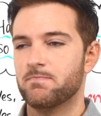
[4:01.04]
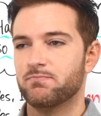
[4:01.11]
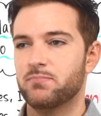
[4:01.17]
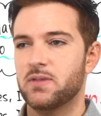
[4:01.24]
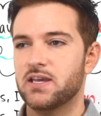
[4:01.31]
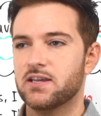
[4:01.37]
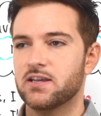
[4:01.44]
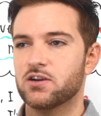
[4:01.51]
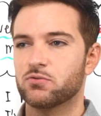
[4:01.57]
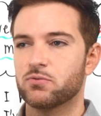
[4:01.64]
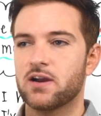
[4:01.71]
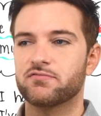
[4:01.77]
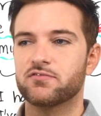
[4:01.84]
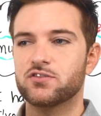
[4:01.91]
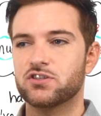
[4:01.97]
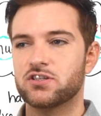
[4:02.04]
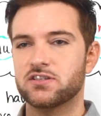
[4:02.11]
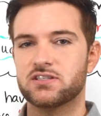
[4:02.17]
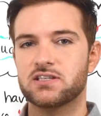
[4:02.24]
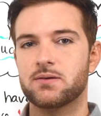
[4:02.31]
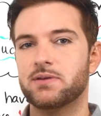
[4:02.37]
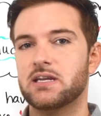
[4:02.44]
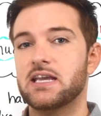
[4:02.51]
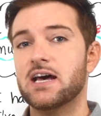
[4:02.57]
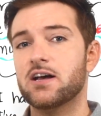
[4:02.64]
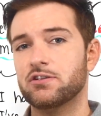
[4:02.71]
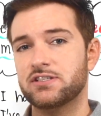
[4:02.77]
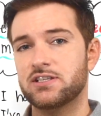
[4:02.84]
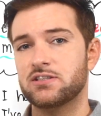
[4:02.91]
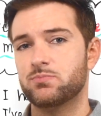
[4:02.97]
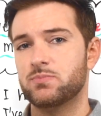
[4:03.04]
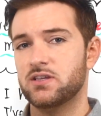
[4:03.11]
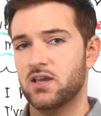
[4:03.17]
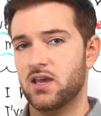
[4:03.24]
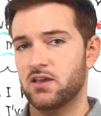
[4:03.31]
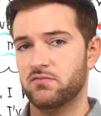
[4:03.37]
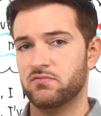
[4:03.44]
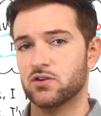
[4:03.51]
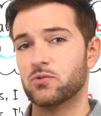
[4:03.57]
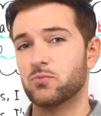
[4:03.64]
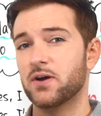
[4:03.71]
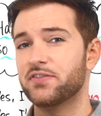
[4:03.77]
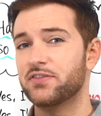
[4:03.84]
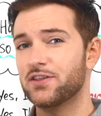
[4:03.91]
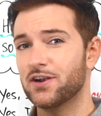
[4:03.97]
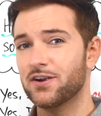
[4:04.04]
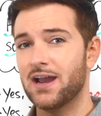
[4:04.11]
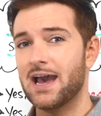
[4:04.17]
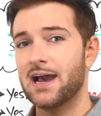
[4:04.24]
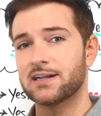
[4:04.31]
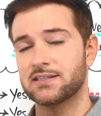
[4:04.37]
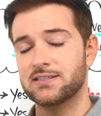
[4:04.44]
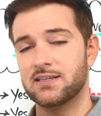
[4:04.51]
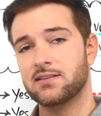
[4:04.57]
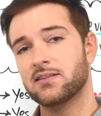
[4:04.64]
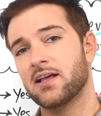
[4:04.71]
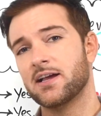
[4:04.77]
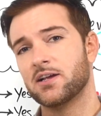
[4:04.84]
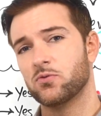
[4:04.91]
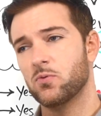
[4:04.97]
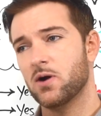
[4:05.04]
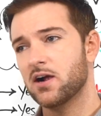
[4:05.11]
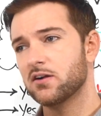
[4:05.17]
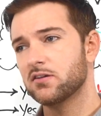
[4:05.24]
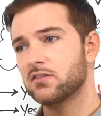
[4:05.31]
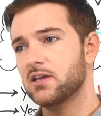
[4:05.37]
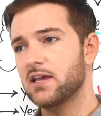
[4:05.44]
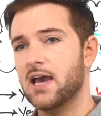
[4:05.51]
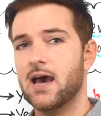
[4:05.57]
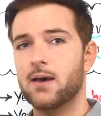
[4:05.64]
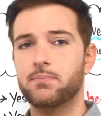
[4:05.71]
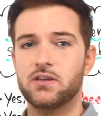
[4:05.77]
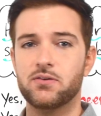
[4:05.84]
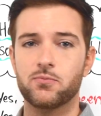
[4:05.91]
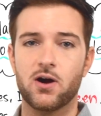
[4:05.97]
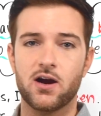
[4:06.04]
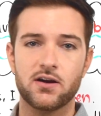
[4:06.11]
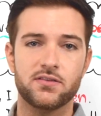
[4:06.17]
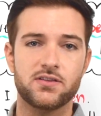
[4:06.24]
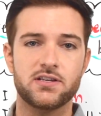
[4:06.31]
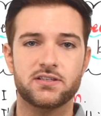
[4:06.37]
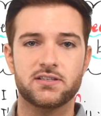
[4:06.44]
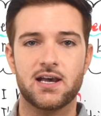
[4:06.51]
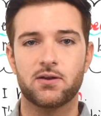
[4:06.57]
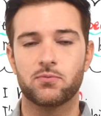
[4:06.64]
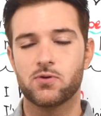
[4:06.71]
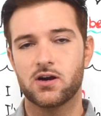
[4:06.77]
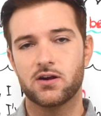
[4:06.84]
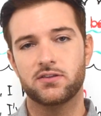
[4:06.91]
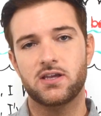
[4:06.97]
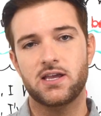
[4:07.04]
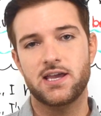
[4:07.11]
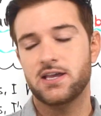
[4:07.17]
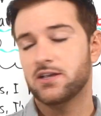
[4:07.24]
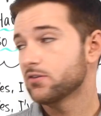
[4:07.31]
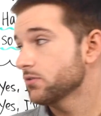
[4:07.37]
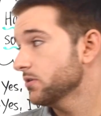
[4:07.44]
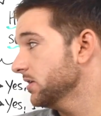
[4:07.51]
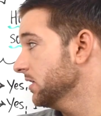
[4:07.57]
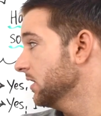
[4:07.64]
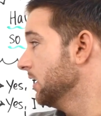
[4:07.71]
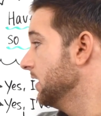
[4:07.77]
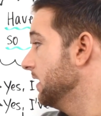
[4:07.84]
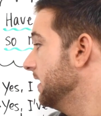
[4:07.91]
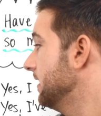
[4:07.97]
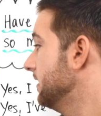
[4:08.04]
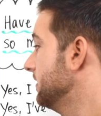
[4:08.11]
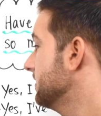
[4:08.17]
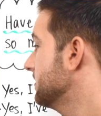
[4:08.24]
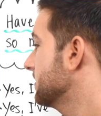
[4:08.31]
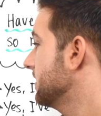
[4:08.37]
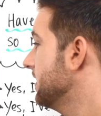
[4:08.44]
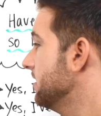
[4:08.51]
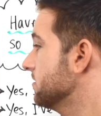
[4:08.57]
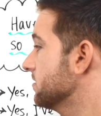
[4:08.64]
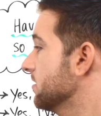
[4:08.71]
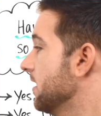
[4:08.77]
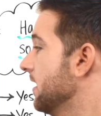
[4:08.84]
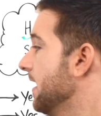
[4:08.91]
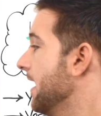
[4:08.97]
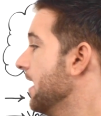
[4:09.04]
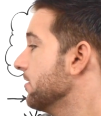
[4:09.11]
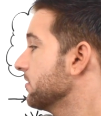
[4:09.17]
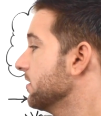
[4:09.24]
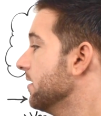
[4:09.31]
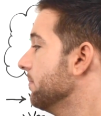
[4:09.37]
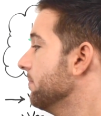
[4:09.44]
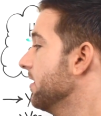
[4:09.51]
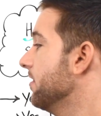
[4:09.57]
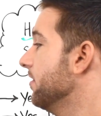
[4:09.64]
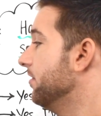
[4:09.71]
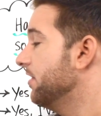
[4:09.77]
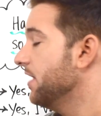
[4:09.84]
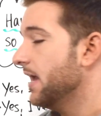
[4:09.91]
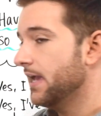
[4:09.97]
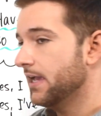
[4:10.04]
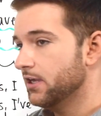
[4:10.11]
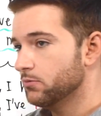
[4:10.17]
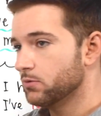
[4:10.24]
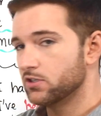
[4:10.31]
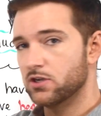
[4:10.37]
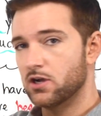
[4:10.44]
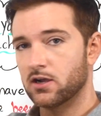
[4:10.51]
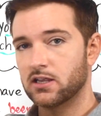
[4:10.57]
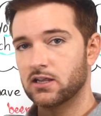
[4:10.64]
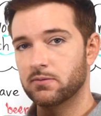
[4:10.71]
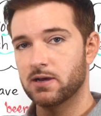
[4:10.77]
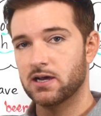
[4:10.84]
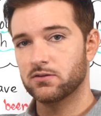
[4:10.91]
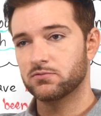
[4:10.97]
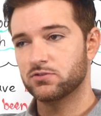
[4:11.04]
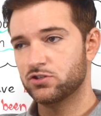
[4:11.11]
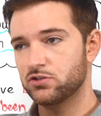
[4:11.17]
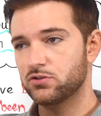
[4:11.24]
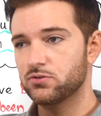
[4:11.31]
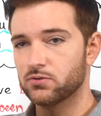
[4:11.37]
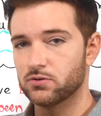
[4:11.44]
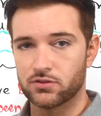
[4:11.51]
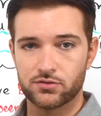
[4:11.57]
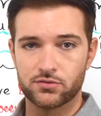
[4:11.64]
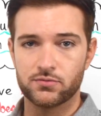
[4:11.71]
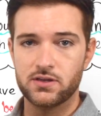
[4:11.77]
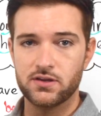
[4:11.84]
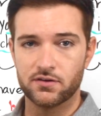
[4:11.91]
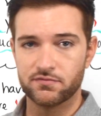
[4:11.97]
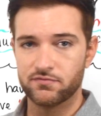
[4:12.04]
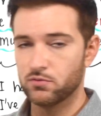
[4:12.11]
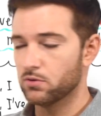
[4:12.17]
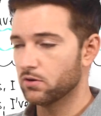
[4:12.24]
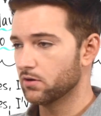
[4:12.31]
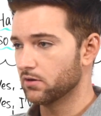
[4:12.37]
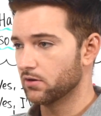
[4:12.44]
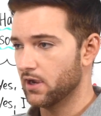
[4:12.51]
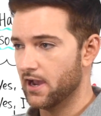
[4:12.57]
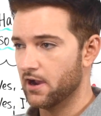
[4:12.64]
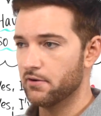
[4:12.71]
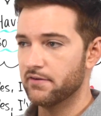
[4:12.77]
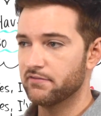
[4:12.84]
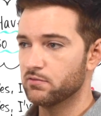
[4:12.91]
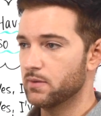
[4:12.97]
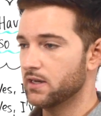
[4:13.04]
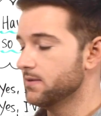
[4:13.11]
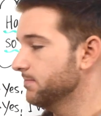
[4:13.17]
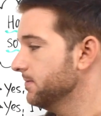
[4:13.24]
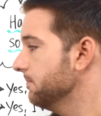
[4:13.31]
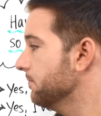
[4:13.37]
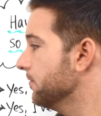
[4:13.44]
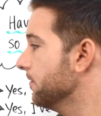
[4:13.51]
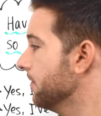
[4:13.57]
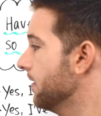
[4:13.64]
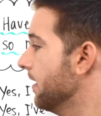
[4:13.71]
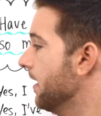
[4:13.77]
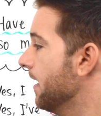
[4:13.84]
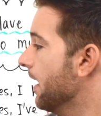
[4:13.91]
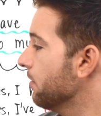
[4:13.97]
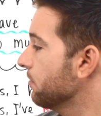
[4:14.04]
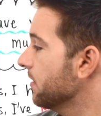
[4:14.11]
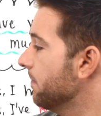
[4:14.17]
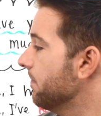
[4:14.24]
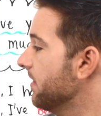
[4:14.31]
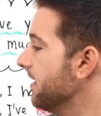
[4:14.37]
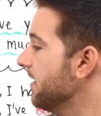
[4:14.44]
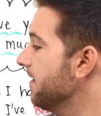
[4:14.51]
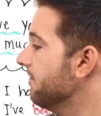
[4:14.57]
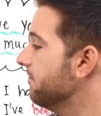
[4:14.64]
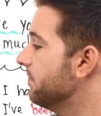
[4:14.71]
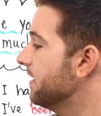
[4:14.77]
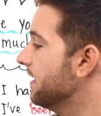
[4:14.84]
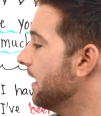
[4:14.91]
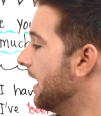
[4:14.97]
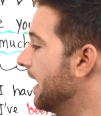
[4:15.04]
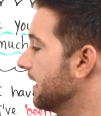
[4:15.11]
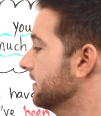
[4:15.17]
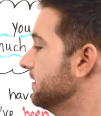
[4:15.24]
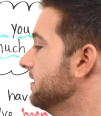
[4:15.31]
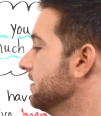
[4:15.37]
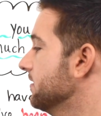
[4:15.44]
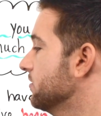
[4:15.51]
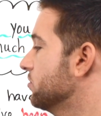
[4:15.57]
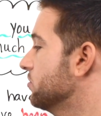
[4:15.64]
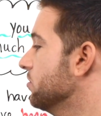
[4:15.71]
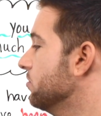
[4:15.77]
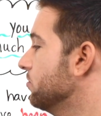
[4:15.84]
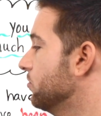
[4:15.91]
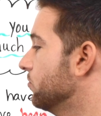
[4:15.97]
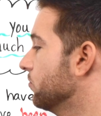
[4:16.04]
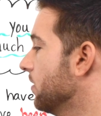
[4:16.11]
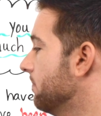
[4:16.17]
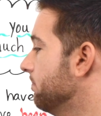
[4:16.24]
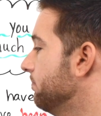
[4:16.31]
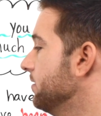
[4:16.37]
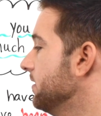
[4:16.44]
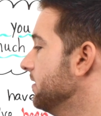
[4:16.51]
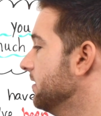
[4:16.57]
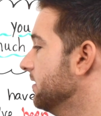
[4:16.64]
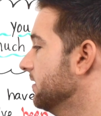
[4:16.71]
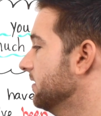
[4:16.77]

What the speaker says: making a reference to somebody else's behavior, what they're acting like. Why are they happy? Why are they sad? Why are they angry? In this case, how come they, we're talking about 2 or 3 or 4 or however many people, how come they've been acting so grumpy